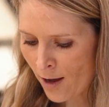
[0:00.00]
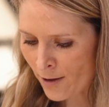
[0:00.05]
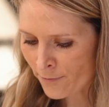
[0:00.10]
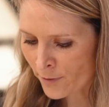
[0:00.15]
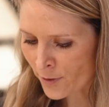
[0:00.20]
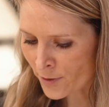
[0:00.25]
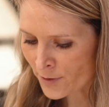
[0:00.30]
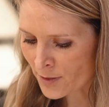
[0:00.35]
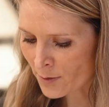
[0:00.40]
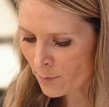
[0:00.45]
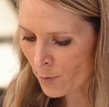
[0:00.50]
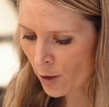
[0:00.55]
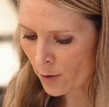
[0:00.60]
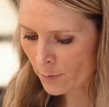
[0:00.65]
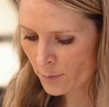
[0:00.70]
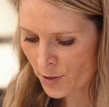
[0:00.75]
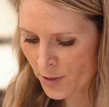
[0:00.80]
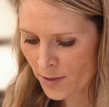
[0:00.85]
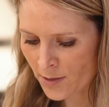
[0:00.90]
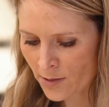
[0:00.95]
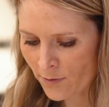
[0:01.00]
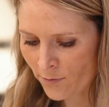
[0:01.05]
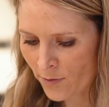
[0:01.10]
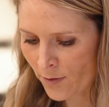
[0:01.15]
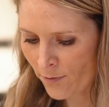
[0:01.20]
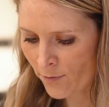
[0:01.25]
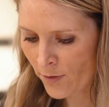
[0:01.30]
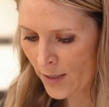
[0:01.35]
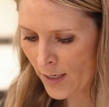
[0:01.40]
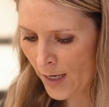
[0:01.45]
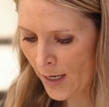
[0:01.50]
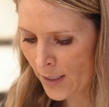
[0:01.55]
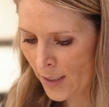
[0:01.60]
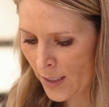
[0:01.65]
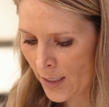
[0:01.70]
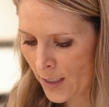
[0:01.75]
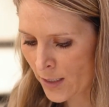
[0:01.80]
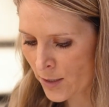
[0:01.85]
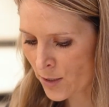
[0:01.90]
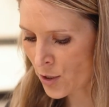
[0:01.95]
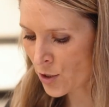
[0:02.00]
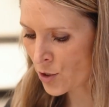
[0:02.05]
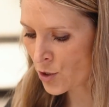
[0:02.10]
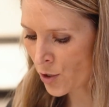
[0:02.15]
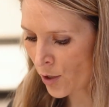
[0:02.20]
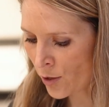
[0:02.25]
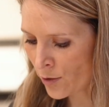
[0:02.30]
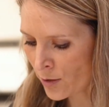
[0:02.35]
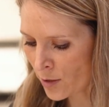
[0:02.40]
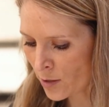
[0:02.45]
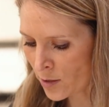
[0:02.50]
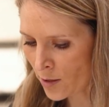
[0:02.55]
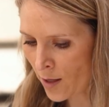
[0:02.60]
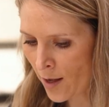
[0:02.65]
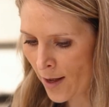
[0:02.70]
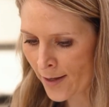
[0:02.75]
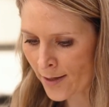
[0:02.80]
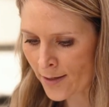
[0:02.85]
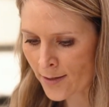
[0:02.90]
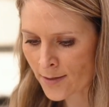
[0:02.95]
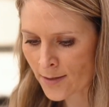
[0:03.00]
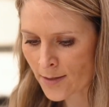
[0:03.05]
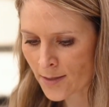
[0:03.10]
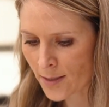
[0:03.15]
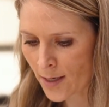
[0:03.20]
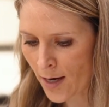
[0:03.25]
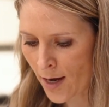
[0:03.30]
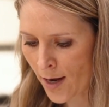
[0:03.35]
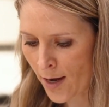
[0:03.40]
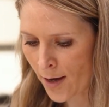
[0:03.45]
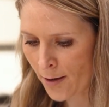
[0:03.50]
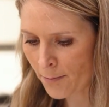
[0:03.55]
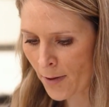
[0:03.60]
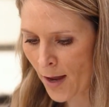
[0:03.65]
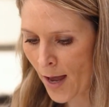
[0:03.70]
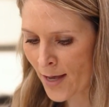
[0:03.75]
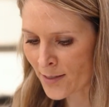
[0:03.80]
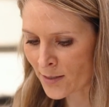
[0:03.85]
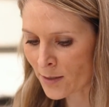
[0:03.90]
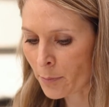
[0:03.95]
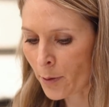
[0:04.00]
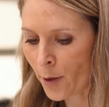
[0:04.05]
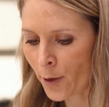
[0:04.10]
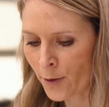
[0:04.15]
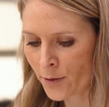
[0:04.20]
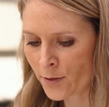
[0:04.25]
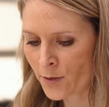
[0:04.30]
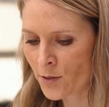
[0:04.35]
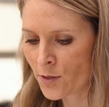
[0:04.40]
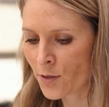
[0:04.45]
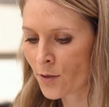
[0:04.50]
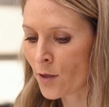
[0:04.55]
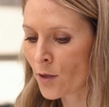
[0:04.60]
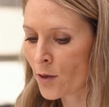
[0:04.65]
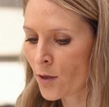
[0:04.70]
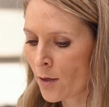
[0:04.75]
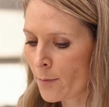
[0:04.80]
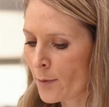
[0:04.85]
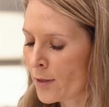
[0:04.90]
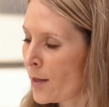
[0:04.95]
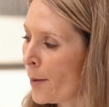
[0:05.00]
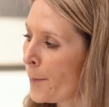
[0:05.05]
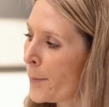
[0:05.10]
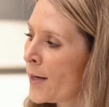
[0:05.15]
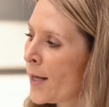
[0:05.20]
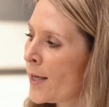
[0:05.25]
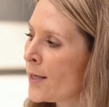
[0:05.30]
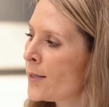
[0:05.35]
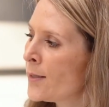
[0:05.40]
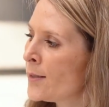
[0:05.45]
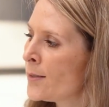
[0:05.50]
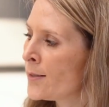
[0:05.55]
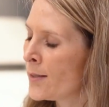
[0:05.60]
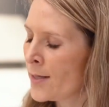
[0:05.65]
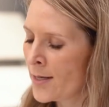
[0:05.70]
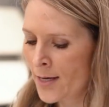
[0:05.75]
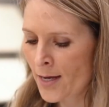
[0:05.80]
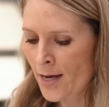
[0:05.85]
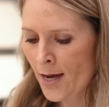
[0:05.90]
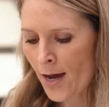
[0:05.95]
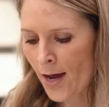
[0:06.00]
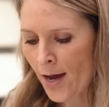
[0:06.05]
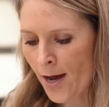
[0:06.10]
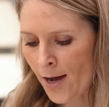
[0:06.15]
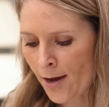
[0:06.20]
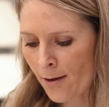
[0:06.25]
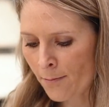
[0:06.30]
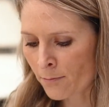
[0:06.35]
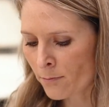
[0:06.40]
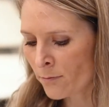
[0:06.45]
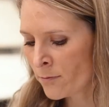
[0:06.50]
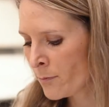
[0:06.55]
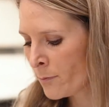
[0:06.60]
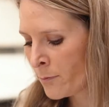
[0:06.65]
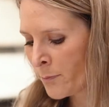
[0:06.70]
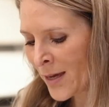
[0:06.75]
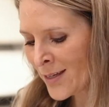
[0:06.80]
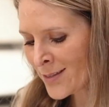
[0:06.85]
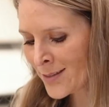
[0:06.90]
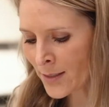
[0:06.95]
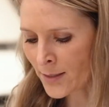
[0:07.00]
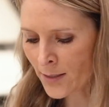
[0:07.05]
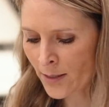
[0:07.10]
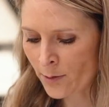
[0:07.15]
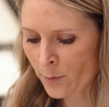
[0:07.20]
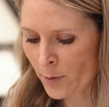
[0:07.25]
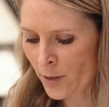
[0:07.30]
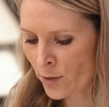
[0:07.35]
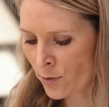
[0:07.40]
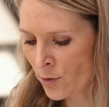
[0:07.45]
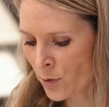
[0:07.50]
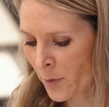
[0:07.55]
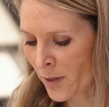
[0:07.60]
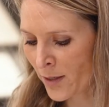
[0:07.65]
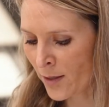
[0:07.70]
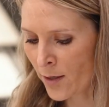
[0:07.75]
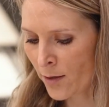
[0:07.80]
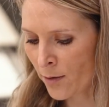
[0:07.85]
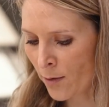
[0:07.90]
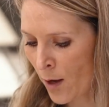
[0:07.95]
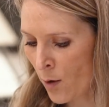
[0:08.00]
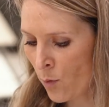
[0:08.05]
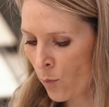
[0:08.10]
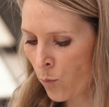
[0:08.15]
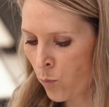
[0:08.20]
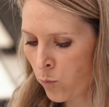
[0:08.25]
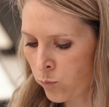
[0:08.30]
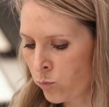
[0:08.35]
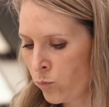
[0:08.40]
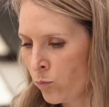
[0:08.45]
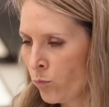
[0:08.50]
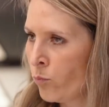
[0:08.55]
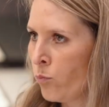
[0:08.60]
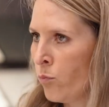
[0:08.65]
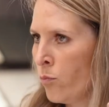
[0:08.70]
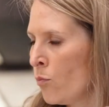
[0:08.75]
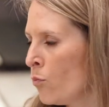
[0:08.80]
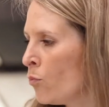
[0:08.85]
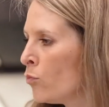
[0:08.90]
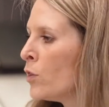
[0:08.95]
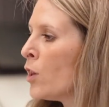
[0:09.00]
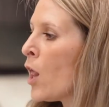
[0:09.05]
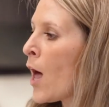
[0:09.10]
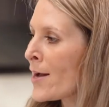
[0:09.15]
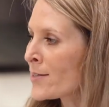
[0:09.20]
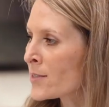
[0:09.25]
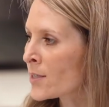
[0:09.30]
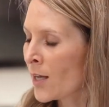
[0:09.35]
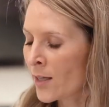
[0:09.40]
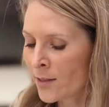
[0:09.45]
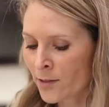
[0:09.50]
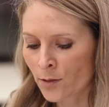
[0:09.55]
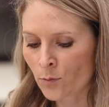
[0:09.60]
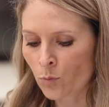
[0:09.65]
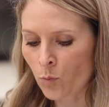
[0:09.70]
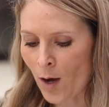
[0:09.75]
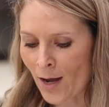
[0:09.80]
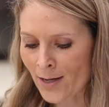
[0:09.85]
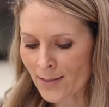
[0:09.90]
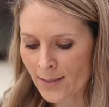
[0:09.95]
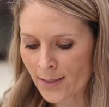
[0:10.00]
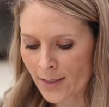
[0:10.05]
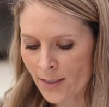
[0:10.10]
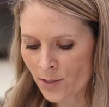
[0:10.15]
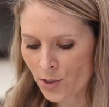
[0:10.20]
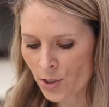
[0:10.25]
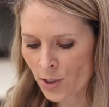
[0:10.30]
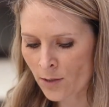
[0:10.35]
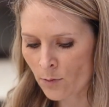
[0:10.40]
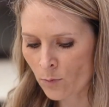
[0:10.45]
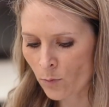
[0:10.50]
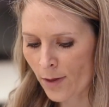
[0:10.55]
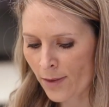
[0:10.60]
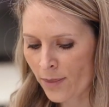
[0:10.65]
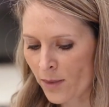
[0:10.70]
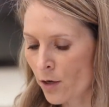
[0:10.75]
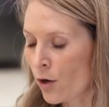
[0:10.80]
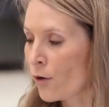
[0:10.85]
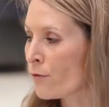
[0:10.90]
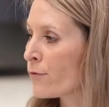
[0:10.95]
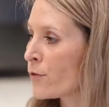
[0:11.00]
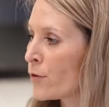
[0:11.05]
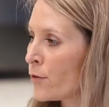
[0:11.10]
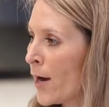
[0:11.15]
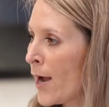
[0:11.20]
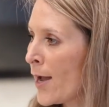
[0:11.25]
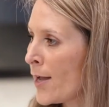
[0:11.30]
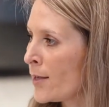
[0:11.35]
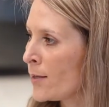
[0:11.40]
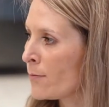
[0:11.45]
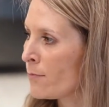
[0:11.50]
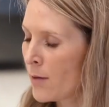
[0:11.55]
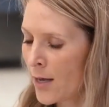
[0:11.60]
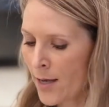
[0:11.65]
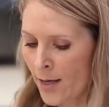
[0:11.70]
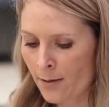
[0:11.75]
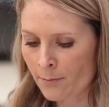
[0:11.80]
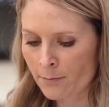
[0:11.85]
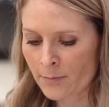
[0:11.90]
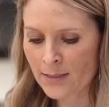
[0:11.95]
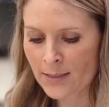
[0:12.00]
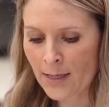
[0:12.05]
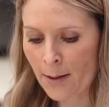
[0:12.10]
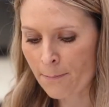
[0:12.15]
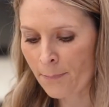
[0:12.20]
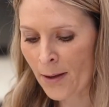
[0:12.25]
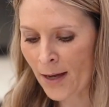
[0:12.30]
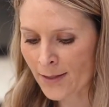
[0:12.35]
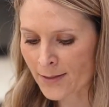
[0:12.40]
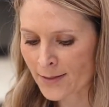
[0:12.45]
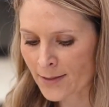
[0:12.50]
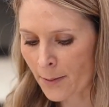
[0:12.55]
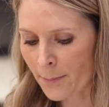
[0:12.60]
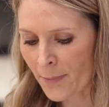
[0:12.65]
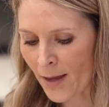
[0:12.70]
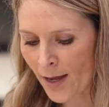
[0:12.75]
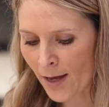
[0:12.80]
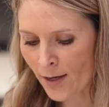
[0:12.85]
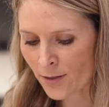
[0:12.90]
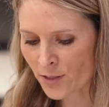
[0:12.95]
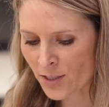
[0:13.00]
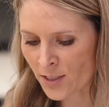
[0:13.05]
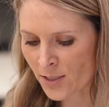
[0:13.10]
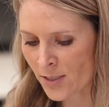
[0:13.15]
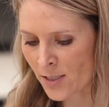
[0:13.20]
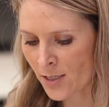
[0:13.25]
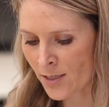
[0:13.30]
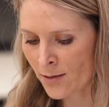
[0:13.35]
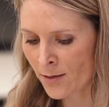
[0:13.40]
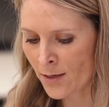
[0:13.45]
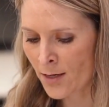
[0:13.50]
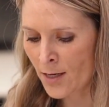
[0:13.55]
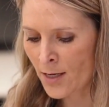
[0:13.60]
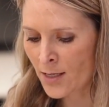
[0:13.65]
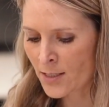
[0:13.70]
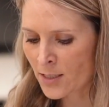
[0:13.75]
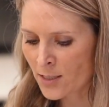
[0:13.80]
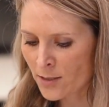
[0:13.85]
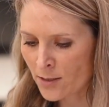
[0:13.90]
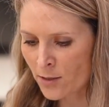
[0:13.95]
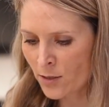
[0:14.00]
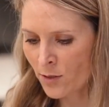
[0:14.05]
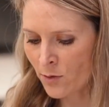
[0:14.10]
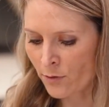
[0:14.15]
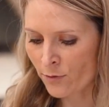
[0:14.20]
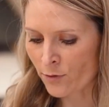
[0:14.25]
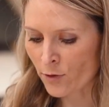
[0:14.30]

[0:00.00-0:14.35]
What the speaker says: I've got some options of the vignette here to show the client as opposed to the thermolaminated. Basically, we're doing a light coloured white kitchen with an off grey setback somehow, just to sort of